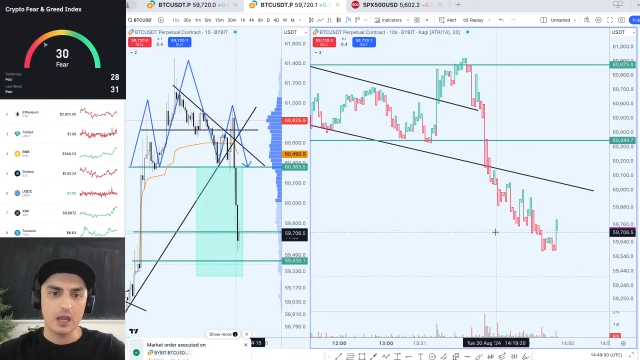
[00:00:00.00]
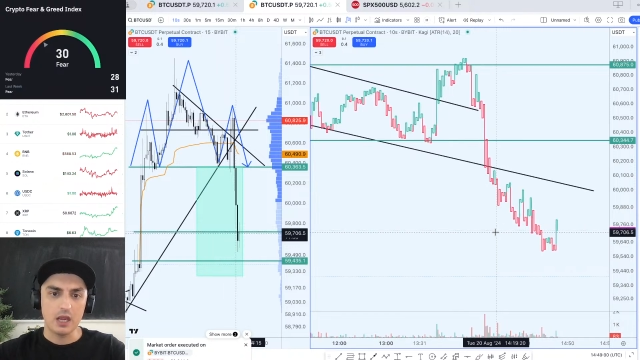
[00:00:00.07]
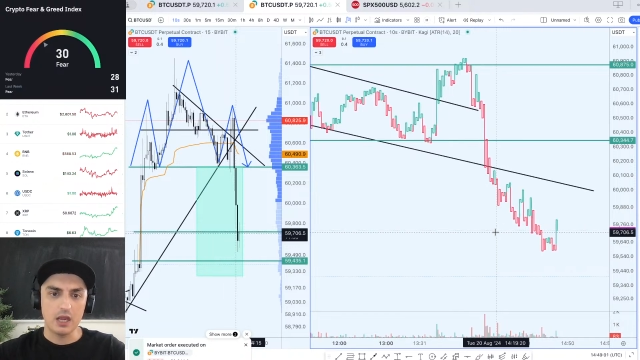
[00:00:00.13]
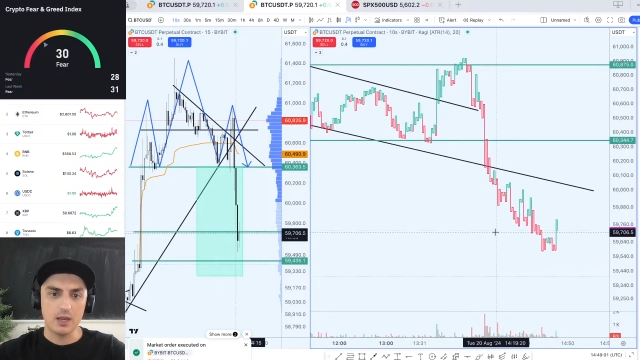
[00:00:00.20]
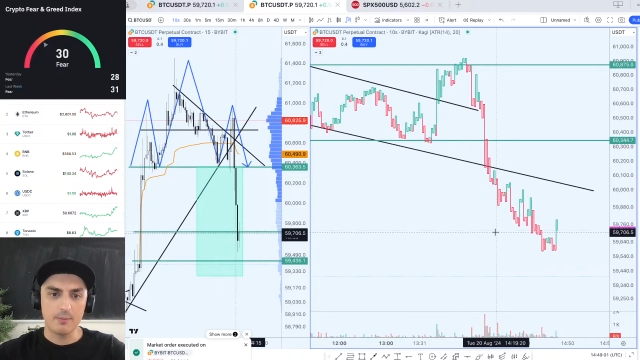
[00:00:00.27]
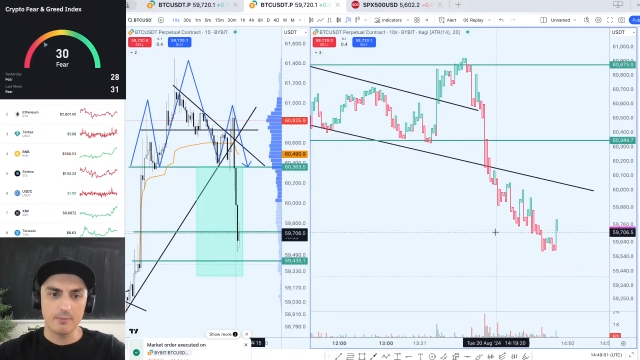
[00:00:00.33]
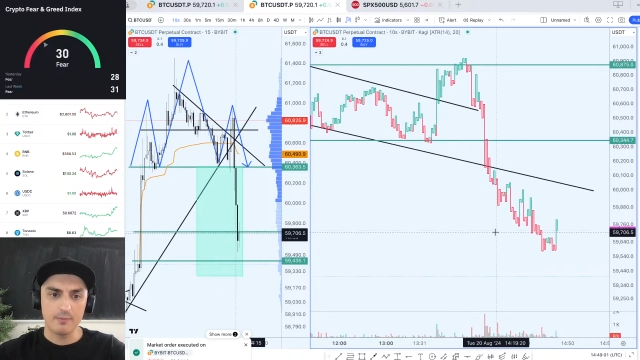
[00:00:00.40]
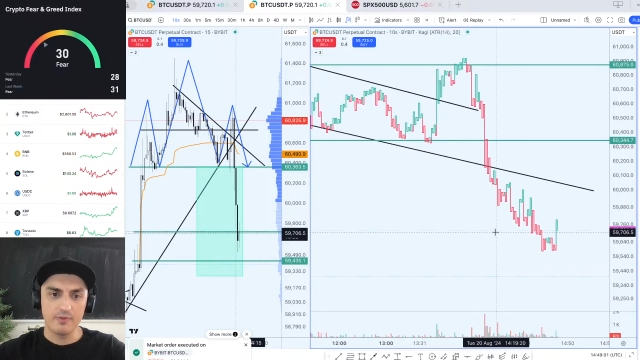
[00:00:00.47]

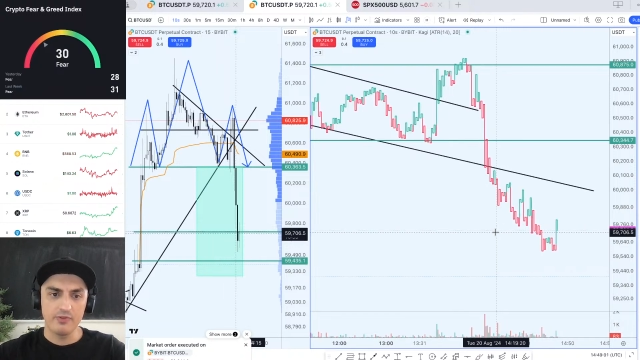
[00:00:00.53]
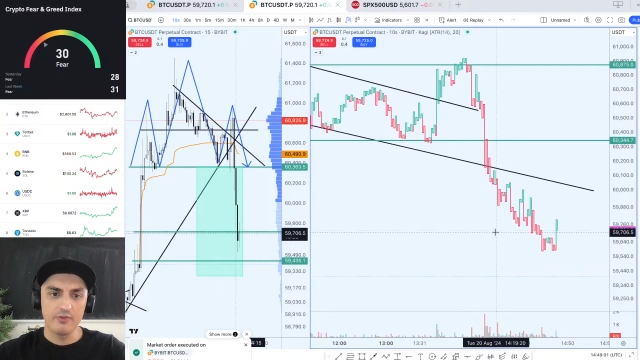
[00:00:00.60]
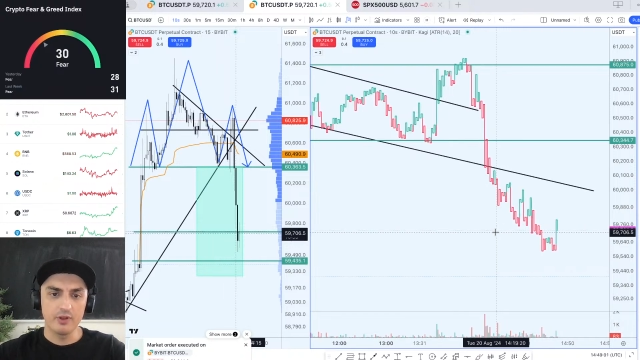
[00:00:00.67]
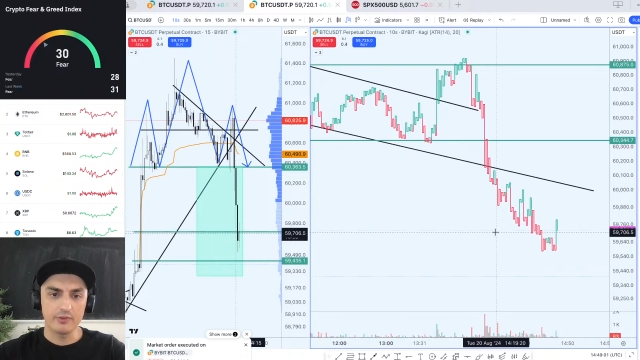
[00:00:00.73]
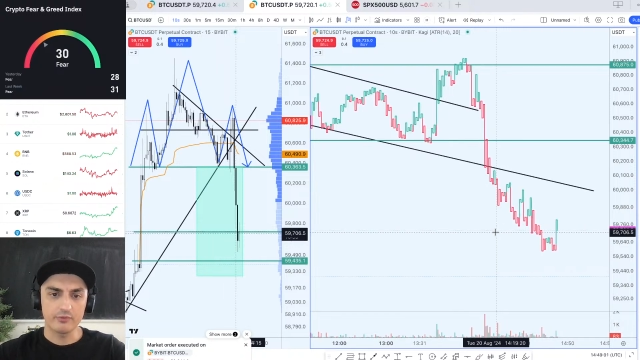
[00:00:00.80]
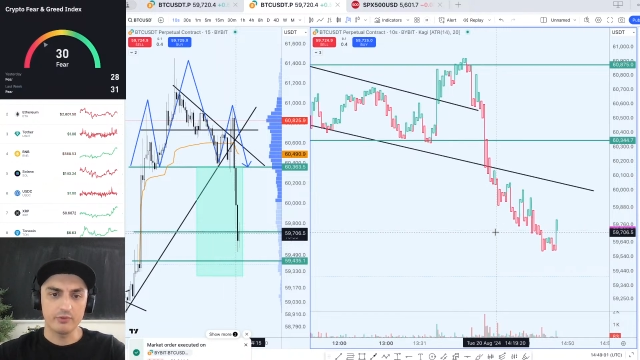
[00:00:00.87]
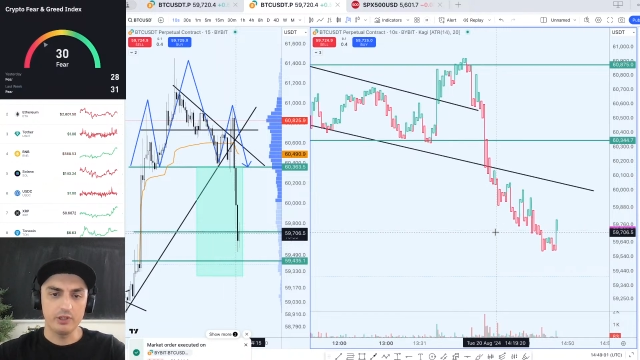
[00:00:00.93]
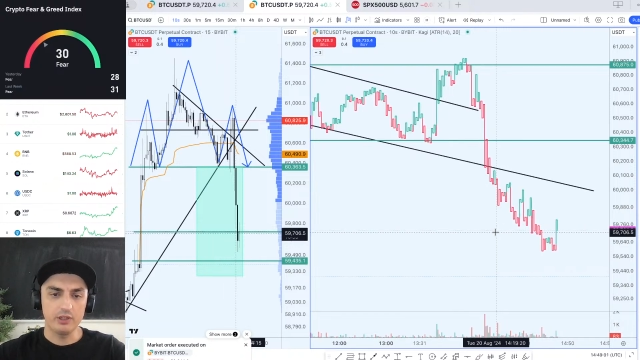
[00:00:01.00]
I'm
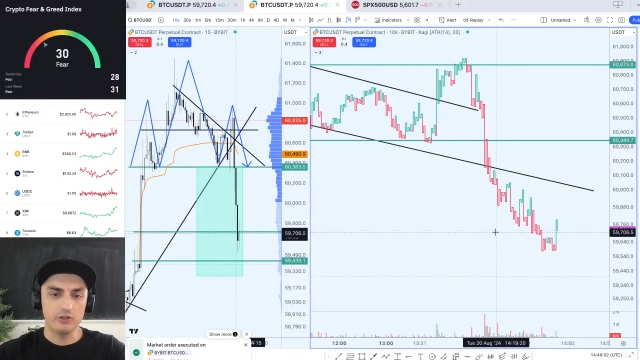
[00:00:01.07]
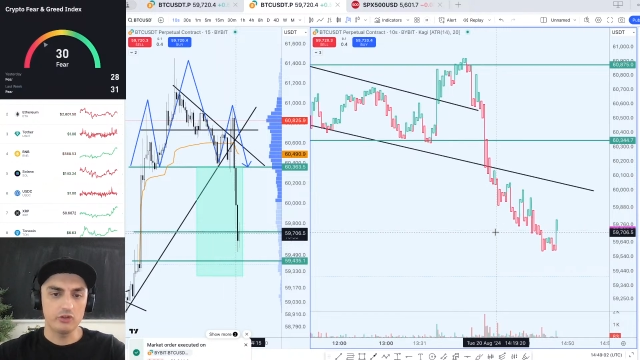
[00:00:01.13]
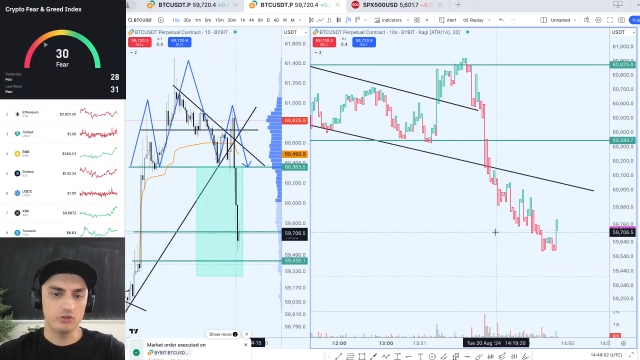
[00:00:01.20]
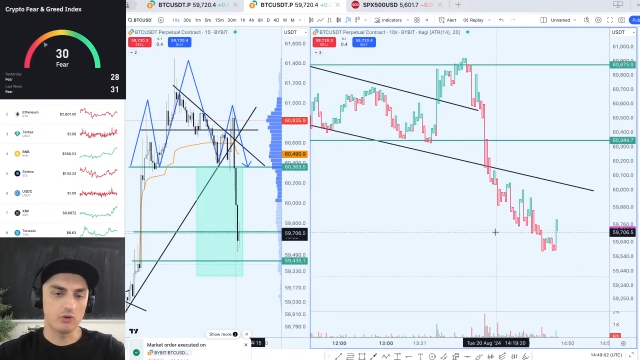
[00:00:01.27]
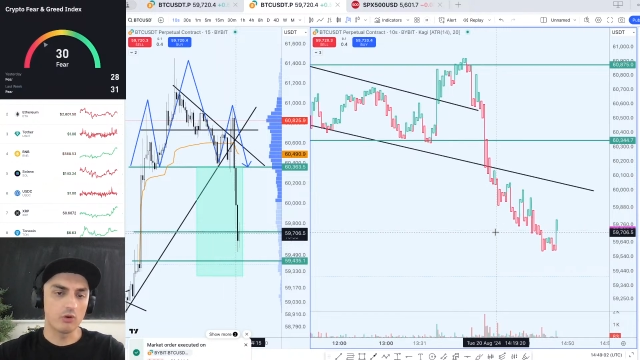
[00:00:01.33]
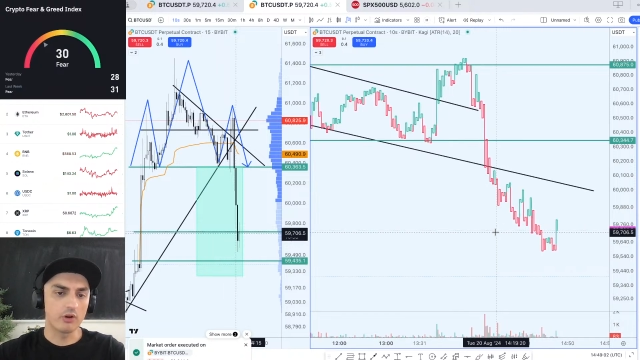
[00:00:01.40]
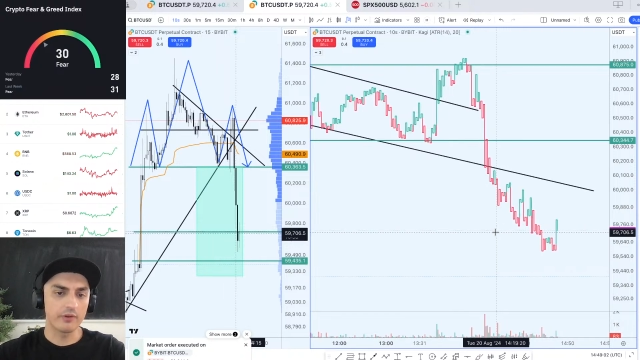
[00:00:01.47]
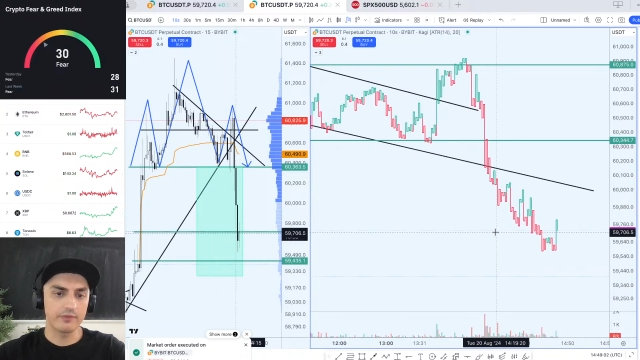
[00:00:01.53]
not really
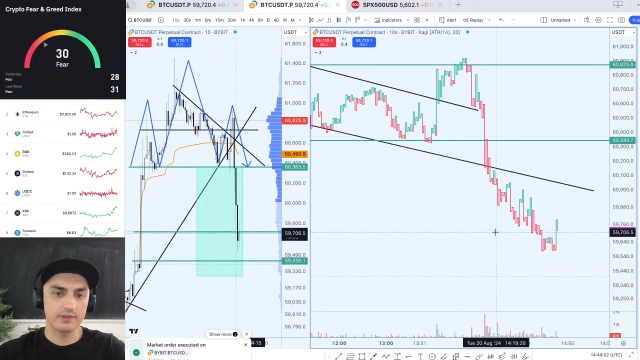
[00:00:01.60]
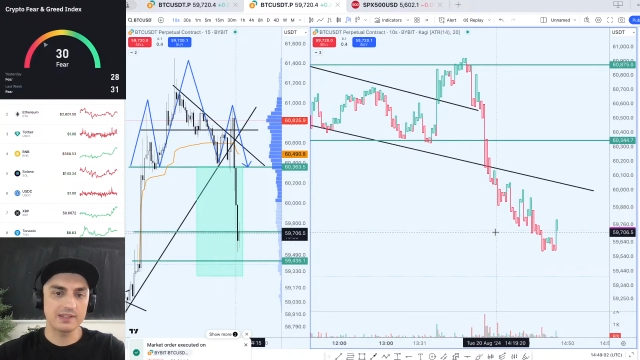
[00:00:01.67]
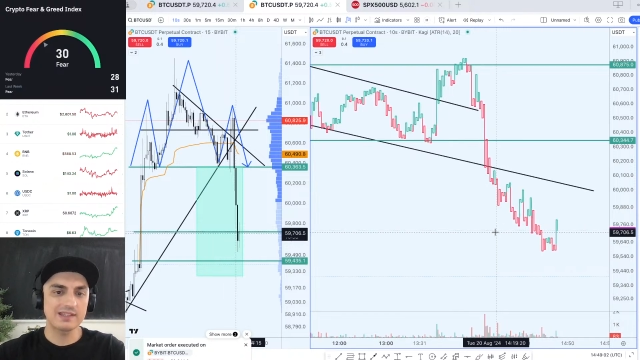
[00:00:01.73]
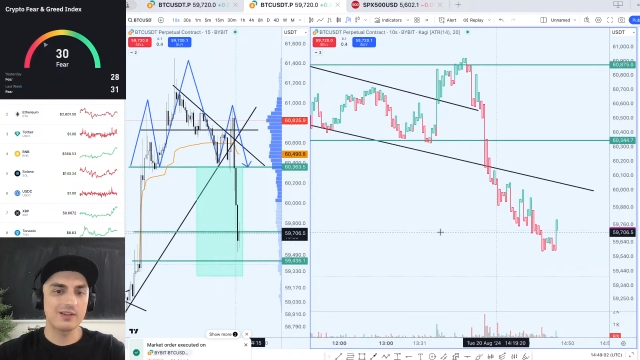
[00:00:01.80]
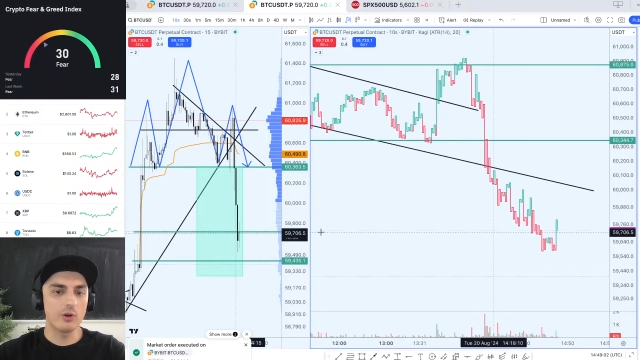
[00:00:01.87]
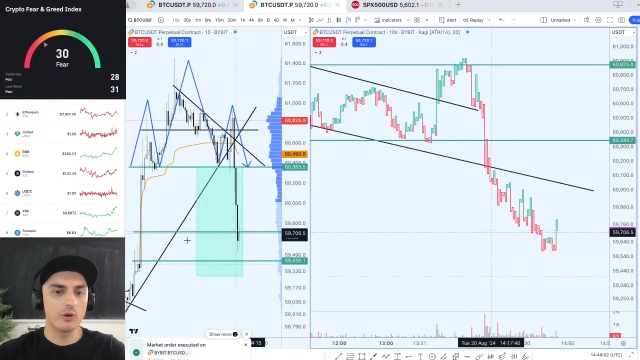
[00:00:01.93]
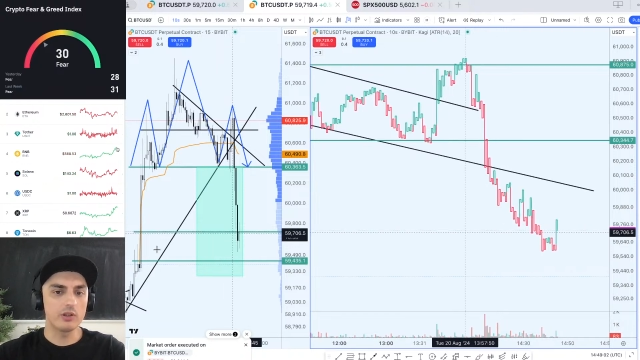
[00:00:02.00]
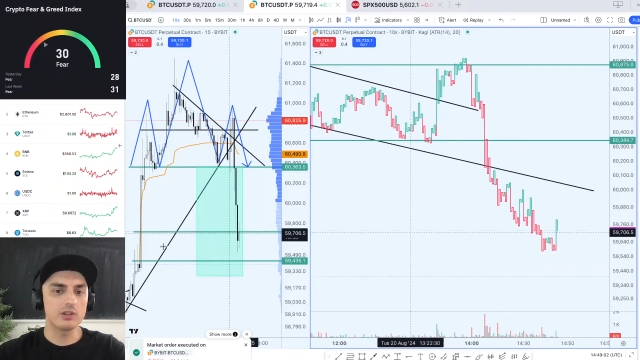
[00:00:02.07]
sure if it's
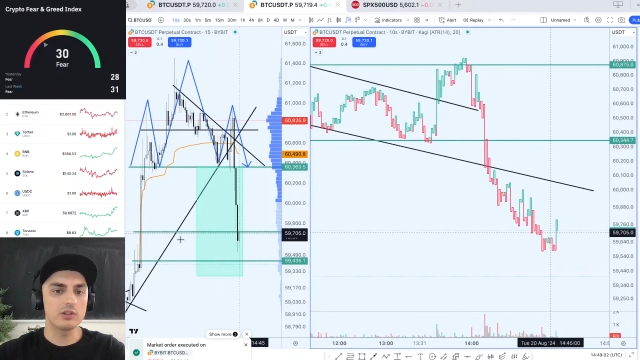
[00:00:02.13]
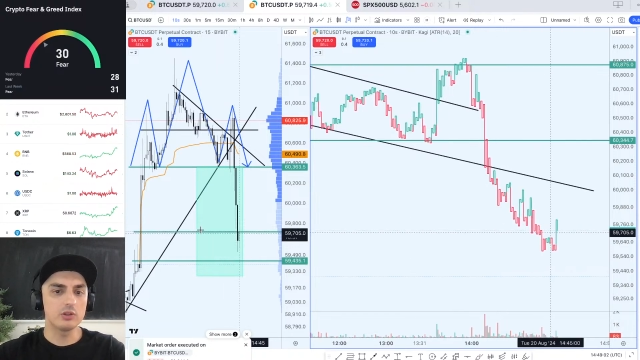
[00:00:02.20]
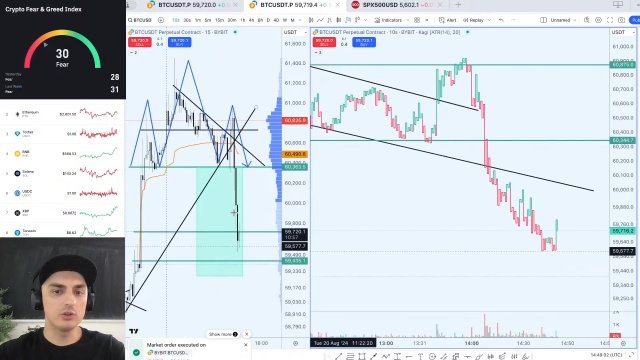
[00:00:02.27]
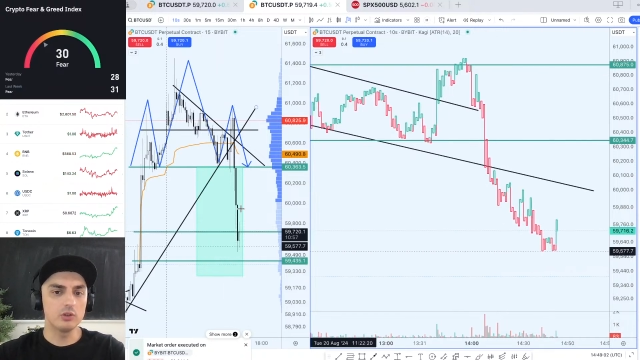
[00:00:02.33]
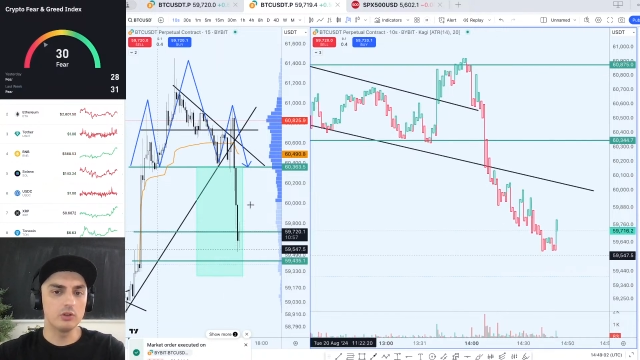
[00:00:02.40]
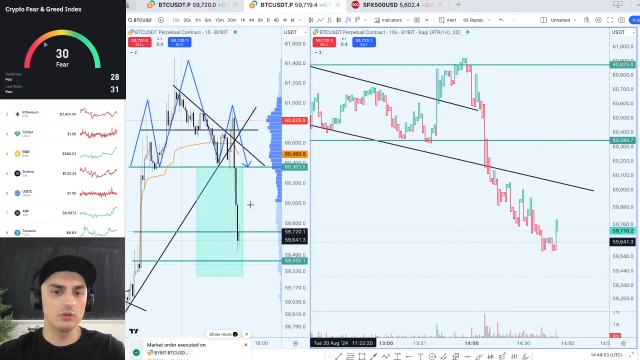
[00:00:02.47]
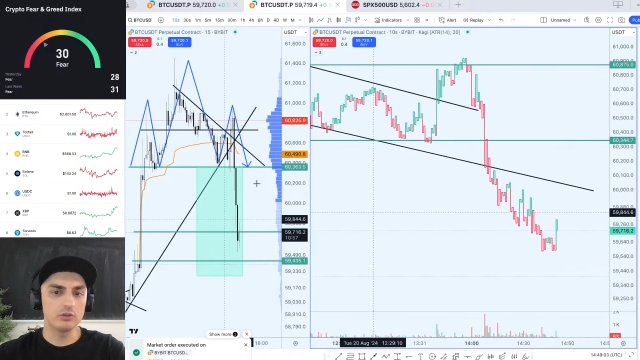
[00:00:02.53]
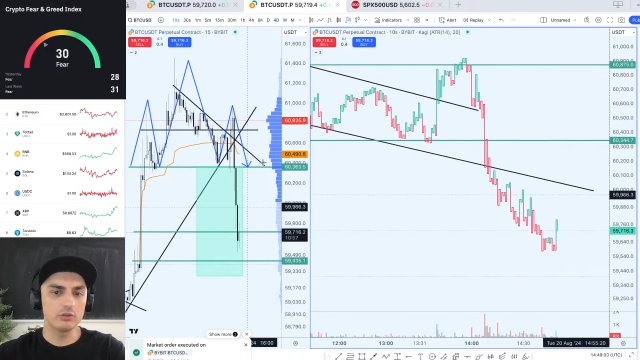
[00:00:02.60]
going
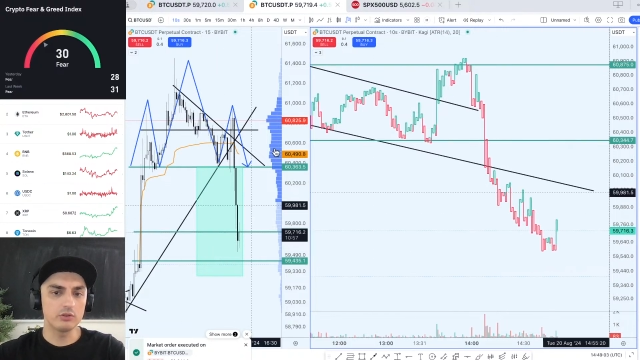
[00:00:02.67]
to